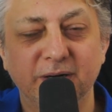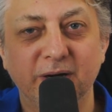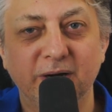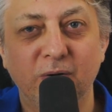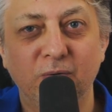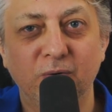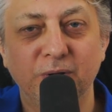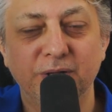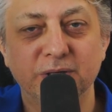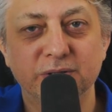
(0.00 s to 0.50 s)
out
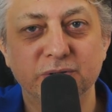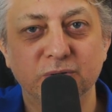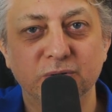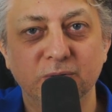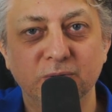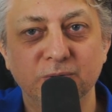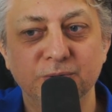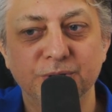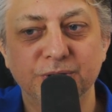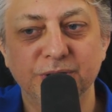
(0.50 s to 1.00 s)
what the
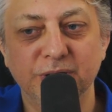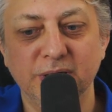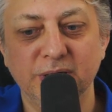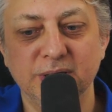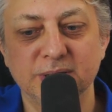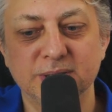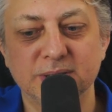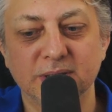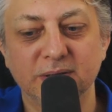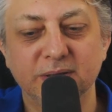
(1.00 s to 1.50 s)
solution
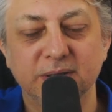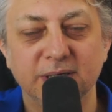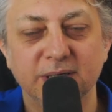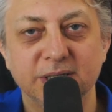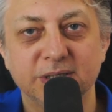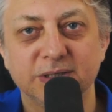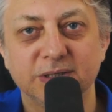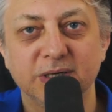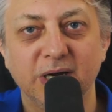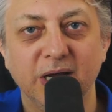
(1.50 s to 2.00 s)
is,
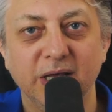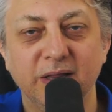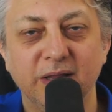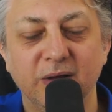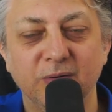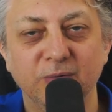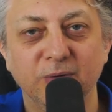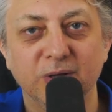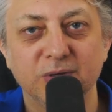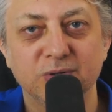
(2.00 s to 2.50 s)
let's write
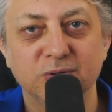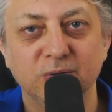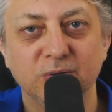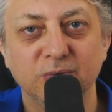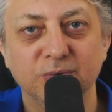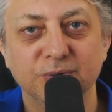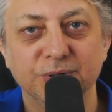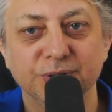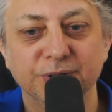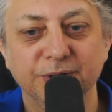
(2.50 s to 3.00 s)
down the solution.